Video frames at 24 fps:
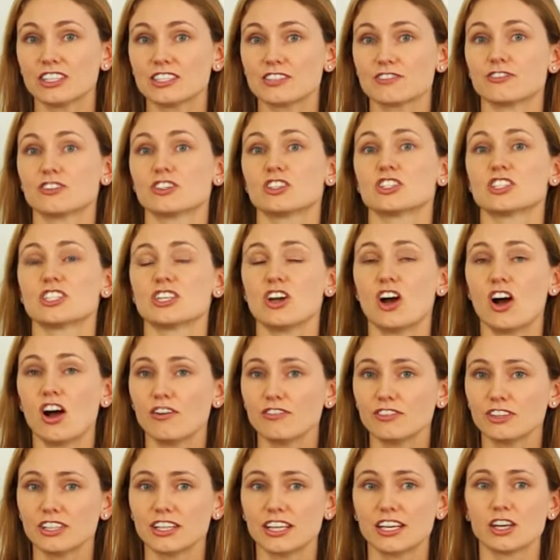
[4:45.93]
difficulty
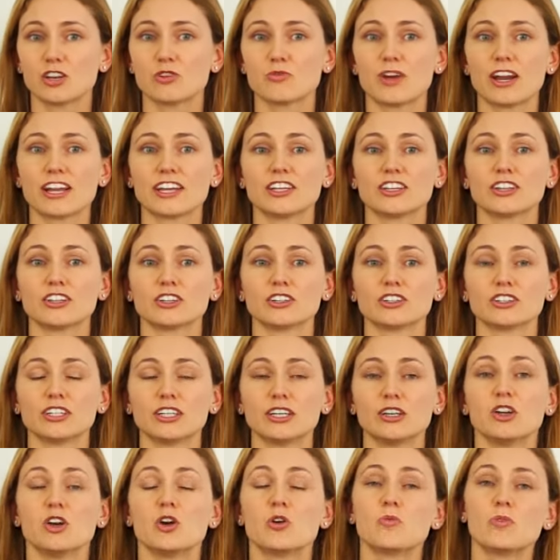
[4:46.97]
ovulating regularly,